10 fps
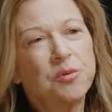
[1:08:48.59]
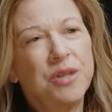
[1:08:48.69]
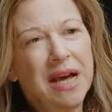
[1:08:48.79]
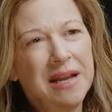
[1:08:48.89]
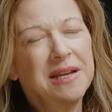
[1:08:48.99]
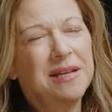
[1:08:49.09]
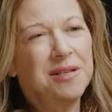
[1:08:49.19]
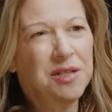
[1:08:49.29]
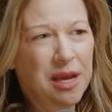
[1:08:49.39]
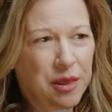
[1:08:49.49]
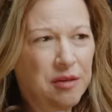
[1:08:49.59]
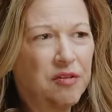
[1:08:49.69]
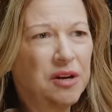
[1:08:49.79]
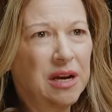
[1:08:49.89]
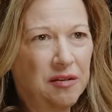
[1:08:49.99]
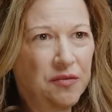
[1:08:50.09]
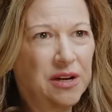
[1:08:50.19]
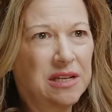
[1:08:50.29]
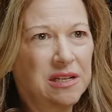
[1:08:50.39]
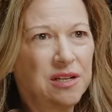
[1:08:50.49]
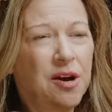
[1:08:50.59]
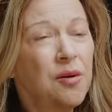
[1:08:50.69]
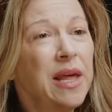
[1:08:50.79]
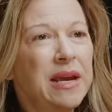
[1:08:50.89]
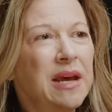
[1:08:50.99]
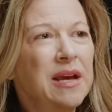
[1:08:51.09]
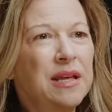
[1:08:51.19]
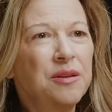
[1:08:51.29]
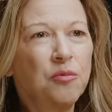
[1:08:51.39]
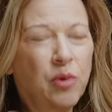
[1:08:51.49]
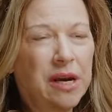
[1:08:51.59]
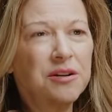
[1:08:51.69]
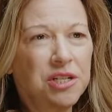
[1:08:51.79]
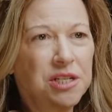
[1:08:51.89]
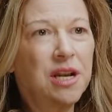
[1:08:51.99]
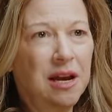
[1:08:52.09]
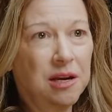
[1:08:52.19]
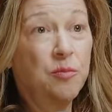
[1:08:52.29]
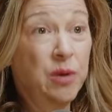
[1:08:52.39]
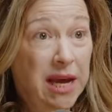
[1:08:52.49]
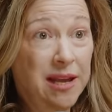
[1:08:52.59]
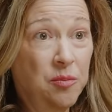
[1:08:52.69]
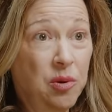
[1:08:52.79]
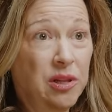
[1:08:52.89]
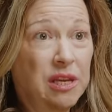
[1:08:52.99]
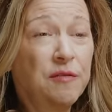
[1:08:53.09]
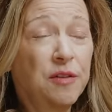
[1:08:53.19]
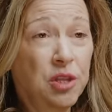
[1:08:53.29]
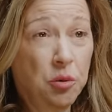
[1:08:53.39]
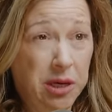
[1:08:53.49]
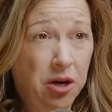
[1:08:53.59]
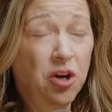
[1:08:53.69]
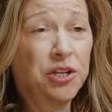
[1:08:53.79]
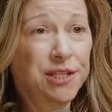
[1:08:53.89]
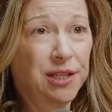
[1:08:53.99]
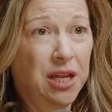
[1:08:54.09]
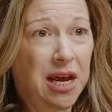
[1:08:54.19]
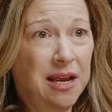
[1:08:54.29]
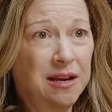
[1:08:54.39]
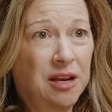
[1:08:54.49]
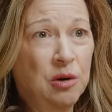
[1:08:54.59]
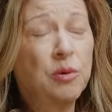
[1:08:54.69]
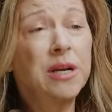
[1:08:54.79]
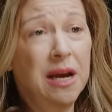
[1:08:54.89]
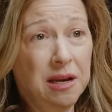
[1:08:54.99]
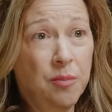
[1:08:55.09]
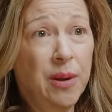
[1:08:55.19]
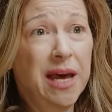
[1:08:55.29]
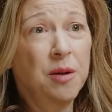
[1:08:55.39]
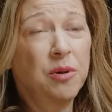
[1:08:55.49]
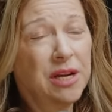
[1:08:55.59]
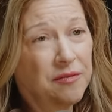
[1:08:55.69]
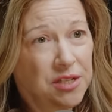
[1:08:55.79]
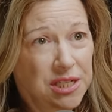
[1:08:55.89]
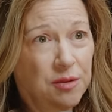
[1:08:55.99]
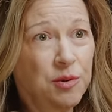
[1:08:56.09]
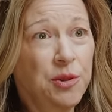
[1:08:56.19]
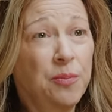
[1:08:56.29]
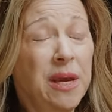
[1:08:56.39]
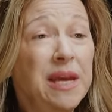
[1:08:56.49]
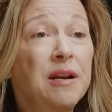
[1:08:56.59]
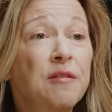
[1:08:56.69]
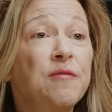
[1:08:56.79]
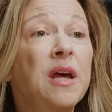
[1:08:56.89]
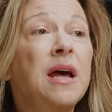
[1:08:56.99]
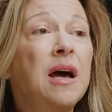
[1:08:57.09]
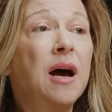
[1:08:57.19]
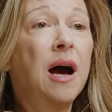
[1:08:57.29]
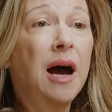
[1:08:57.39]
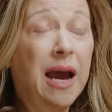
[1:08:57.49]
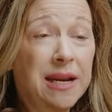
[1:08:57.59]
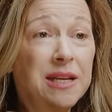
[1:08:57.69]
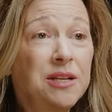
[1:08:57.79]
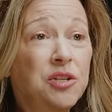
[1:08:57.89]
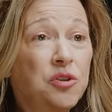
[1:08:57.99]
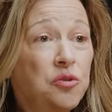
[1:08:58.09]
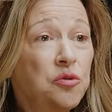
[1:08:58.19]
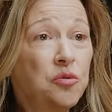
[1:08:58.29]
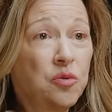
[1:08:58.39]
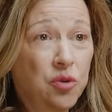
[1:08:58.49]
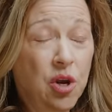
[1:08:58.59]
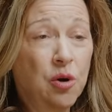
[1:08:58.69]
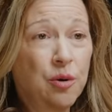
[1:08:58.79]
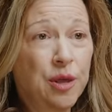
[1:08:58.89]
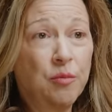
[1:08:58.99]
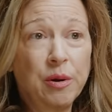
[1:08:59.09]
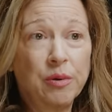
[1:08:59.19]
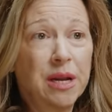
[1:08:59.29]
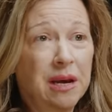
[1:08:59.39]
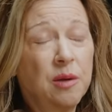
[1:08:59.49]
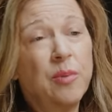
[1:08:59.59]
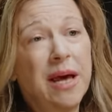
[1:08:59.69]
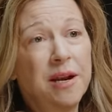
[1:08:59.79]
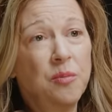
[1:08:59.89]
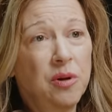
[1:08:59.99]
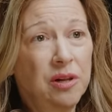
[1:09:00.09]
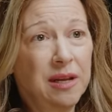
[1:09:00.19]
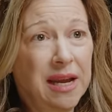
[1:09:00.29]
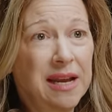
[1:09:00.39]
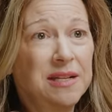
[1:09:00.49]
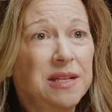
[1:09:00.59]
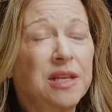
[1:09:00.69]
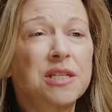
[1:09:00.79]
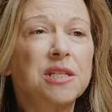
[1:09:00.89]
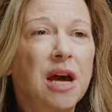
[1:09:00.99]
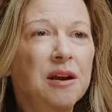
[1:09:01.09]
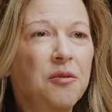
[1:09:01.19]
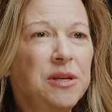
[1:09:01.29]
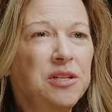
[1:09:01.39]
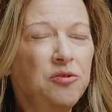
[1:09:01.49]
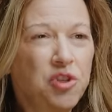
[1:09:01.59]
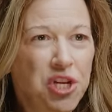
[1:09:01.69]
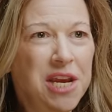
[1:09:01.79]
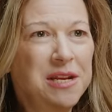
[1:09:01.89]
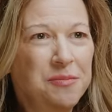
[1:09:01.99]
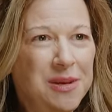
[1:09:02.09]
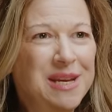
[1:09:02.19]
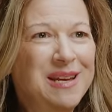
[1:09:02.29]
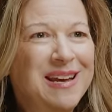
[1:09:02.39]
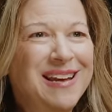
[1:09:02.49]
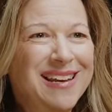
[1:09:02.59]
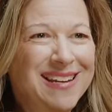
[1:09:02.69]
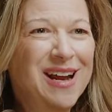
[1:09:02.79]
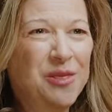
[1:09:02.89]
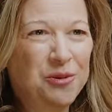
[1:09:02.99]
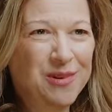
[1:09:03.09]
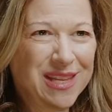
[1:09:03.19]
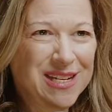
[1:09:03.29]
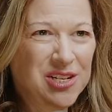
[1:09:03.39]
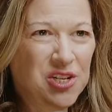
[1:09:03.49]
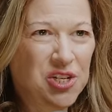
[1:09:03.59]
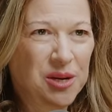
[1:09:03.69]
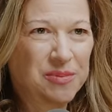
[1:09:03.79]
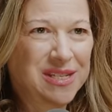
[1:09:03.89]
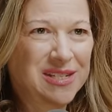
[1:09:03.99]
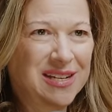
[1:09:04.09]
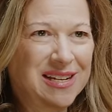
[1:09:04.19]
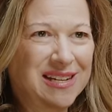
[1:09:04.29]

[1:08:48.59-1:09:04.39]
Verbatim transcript: so that is, I think, very comforting to know, like, we are just not compatible, even though it hurts a lot. We're not compatible. And I have to sit with the pain of, I need to know that we were not compatible. And that's not going to jade me in other relationships.